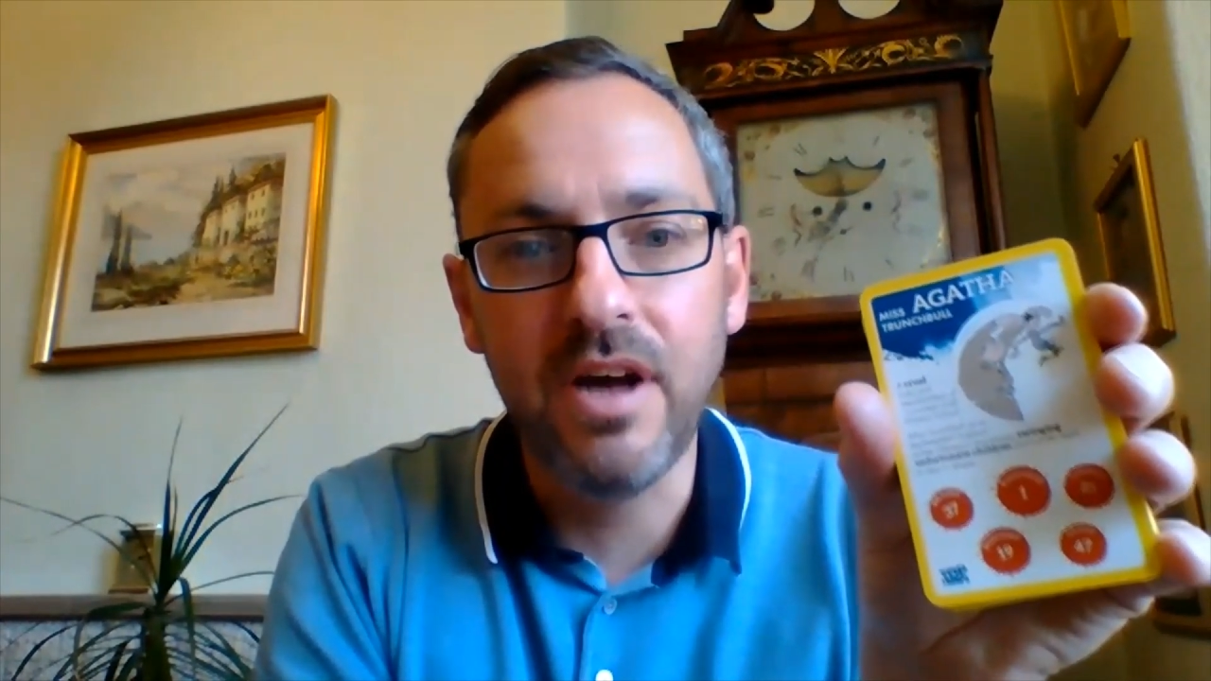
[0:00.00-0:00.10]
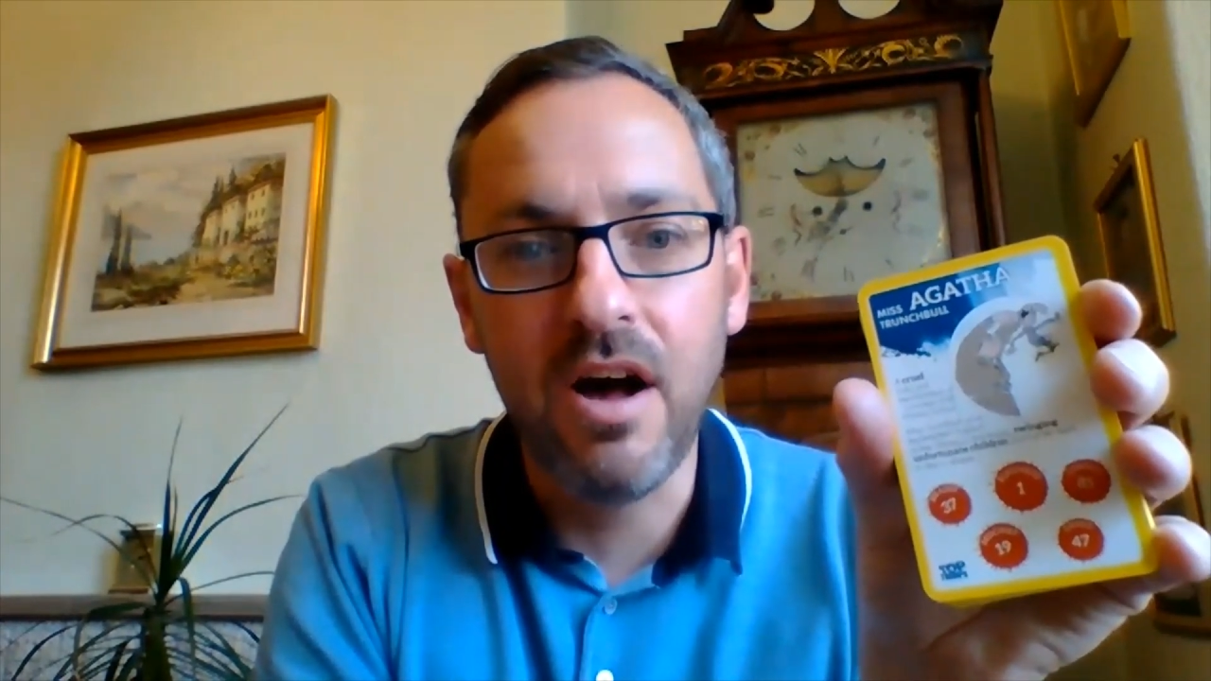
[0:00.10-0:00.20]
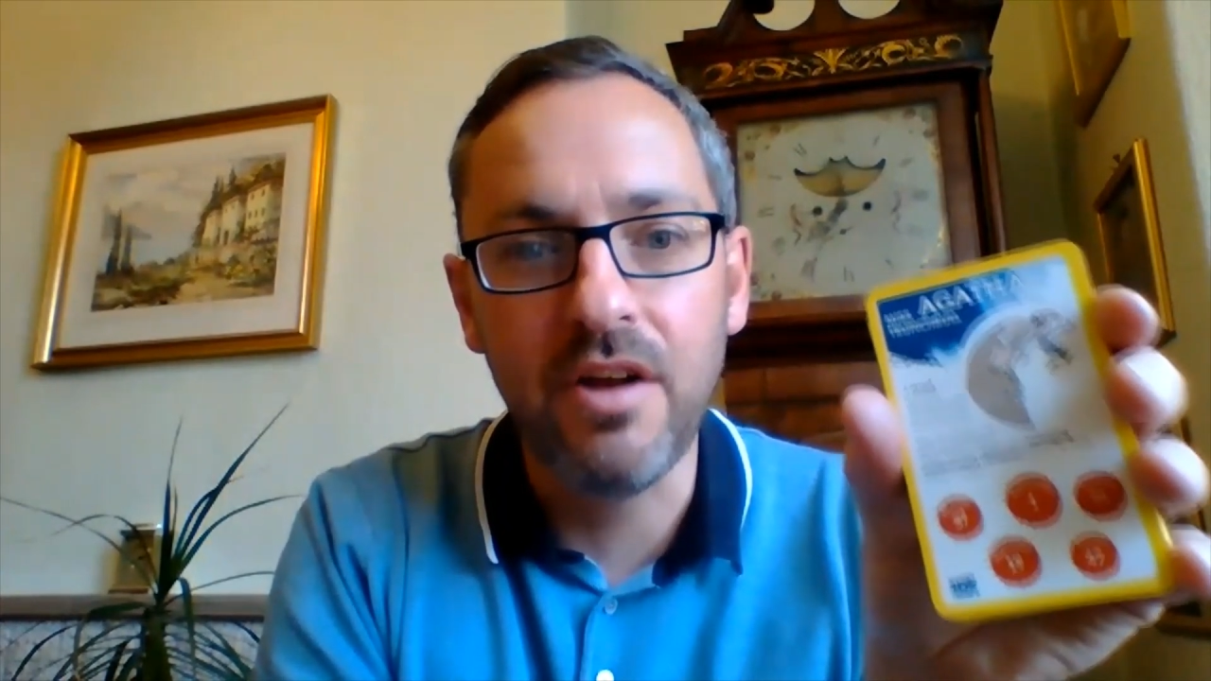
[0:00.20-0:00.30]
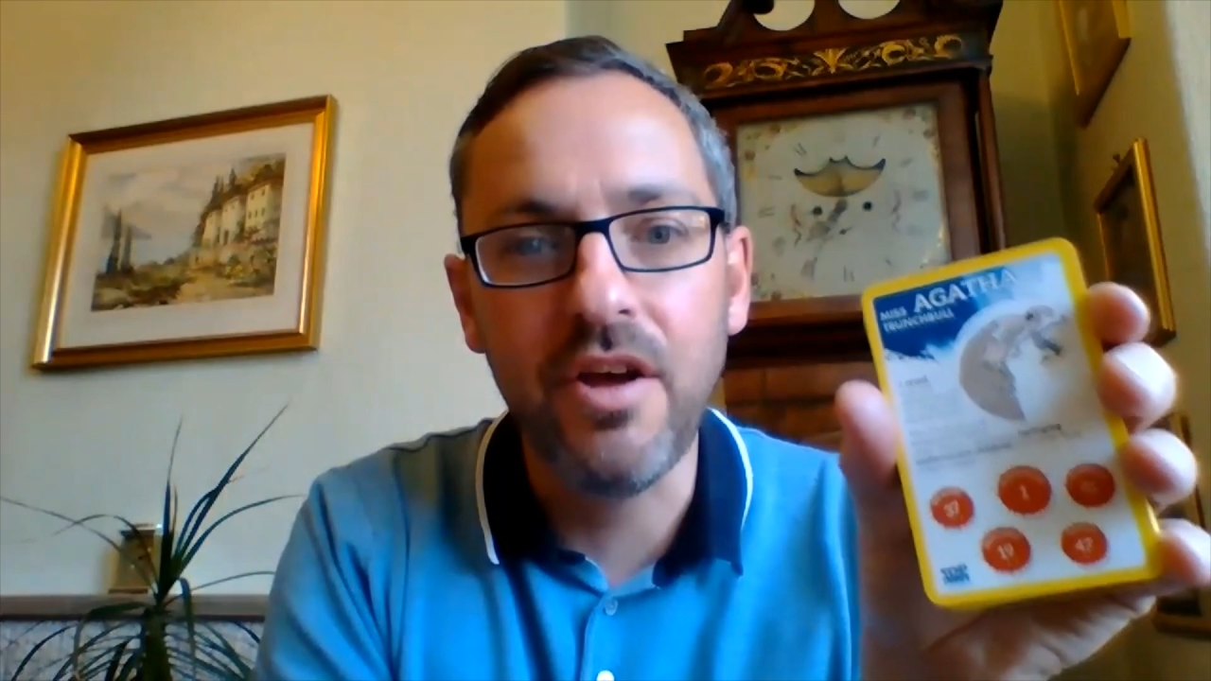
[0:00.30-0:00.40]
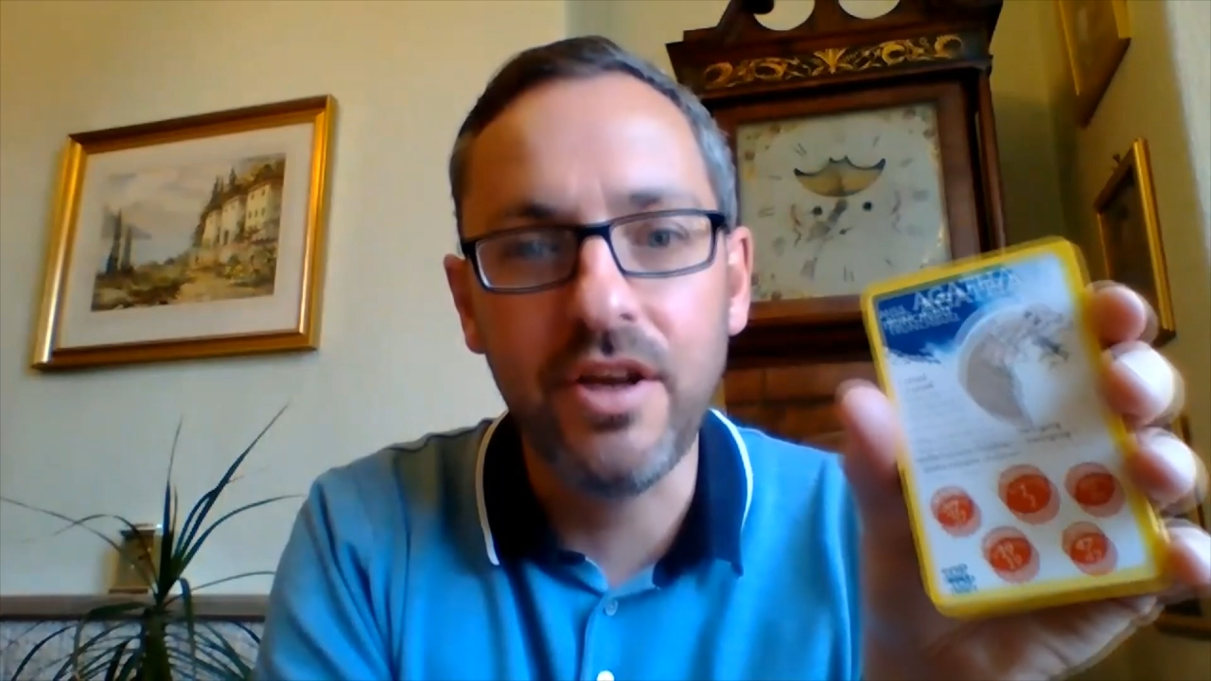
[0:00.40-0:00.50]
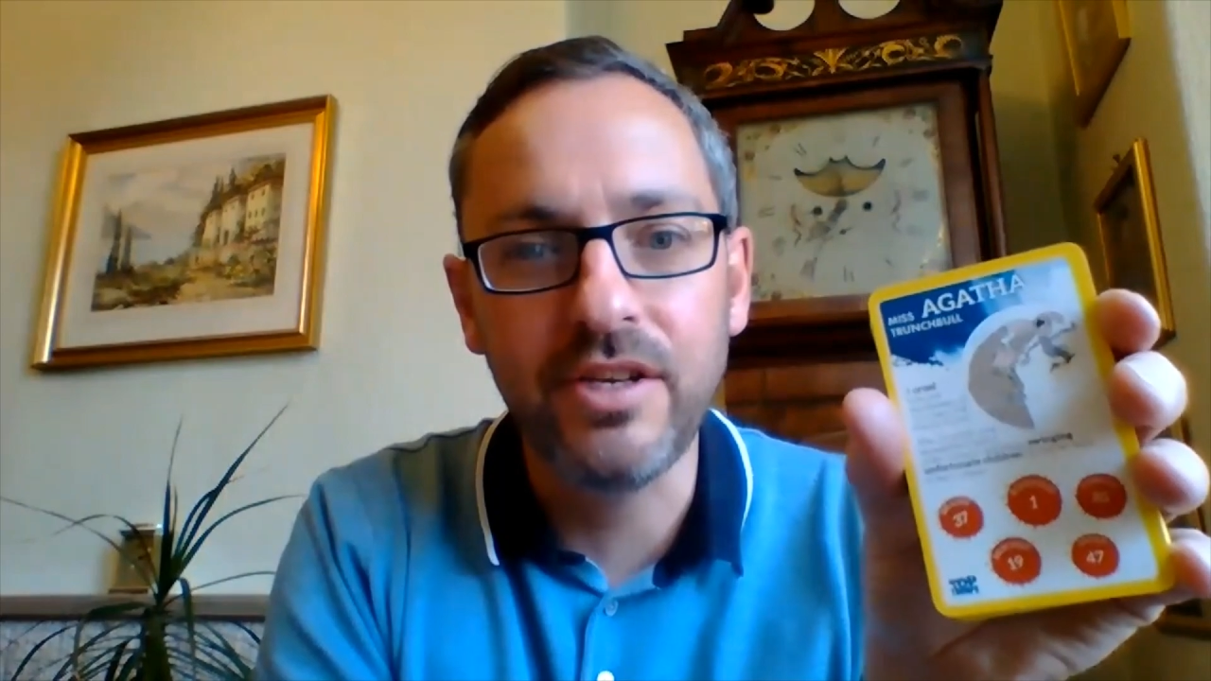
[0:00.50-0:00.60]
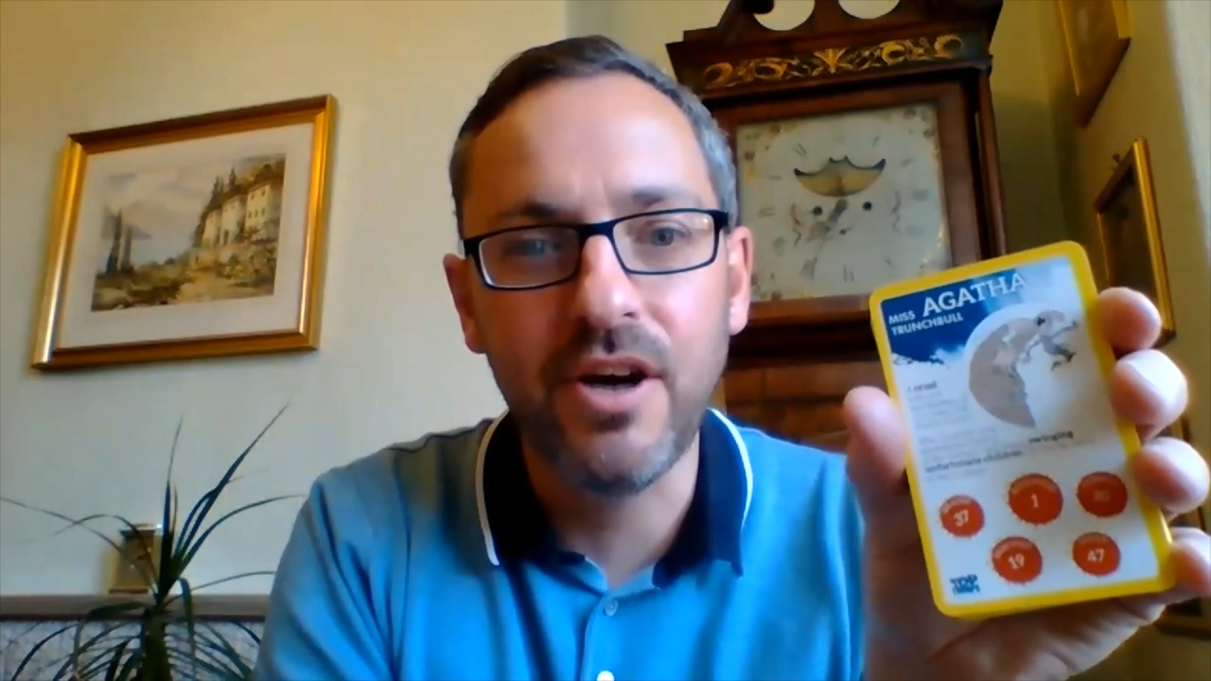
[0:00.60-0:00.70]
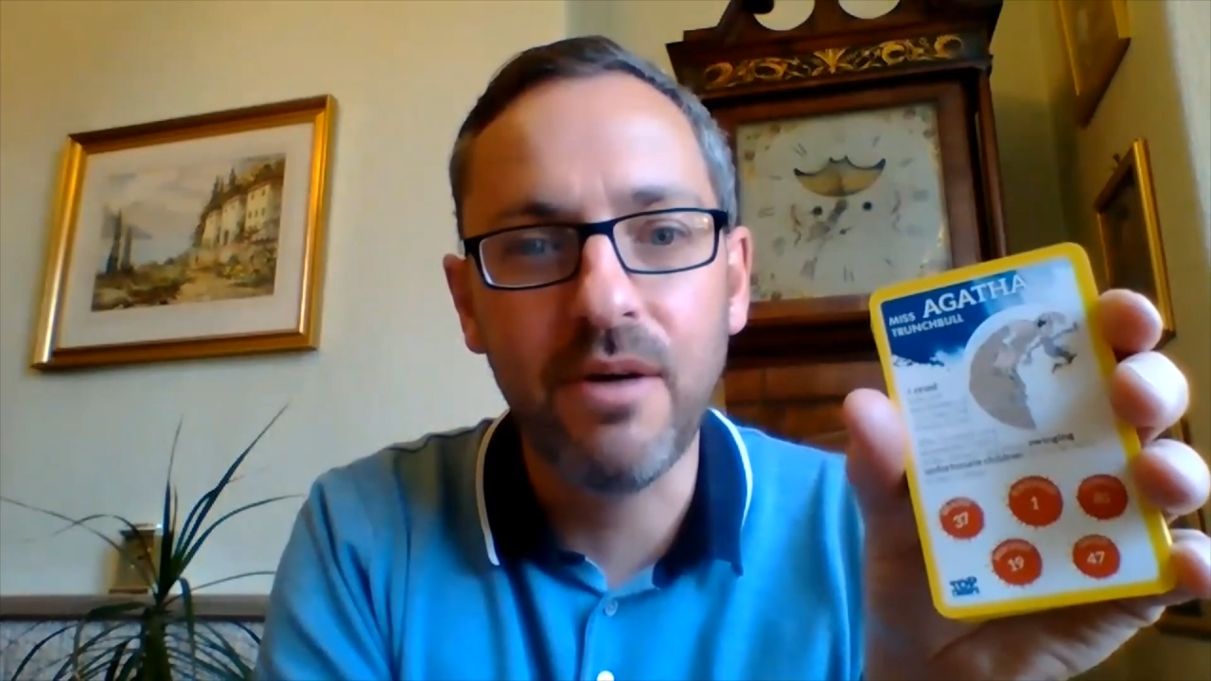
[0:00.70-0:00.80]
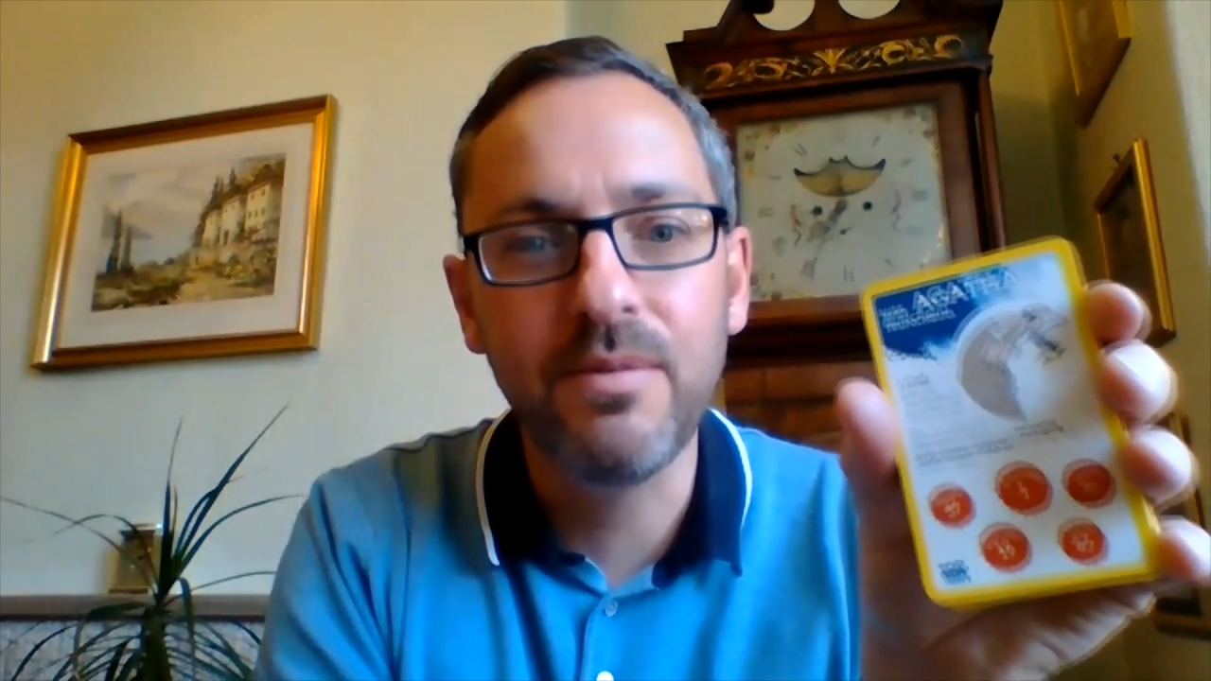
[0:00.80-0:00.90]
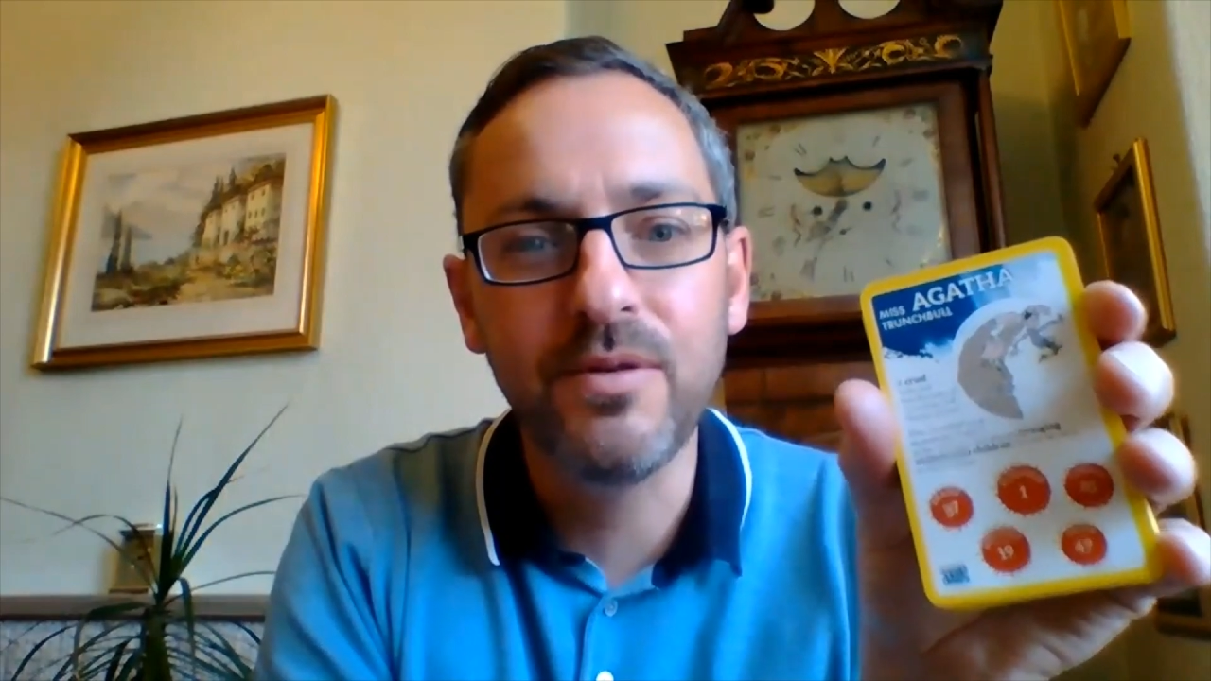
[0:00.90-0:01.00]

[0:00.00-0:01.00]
on her Top